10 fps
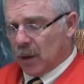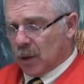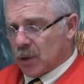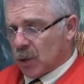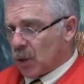
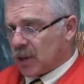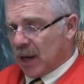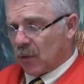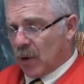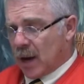
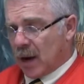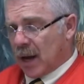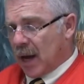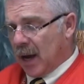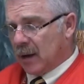Searchlight ran on
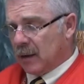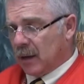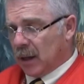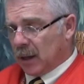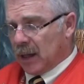ahead,
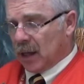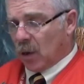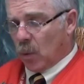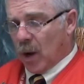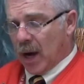leading
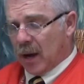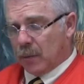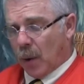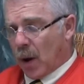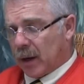the way
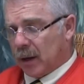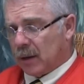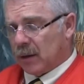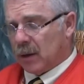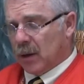and barking.
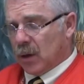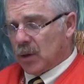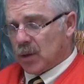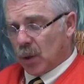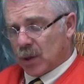
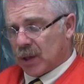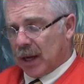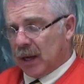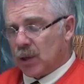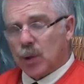
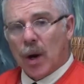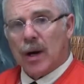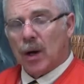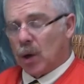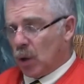Searchlight enjoyed
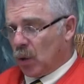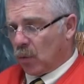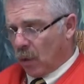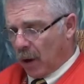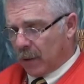a good
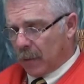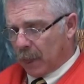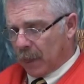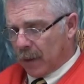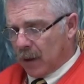run.
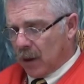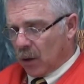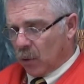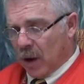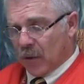
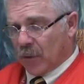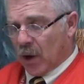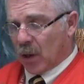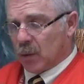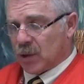
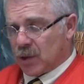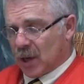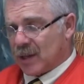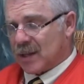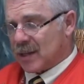Grandfather was
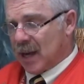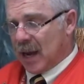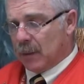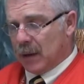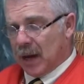just the
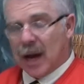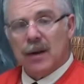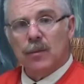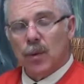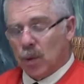same. He
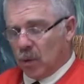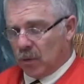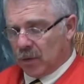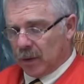hadn't moved.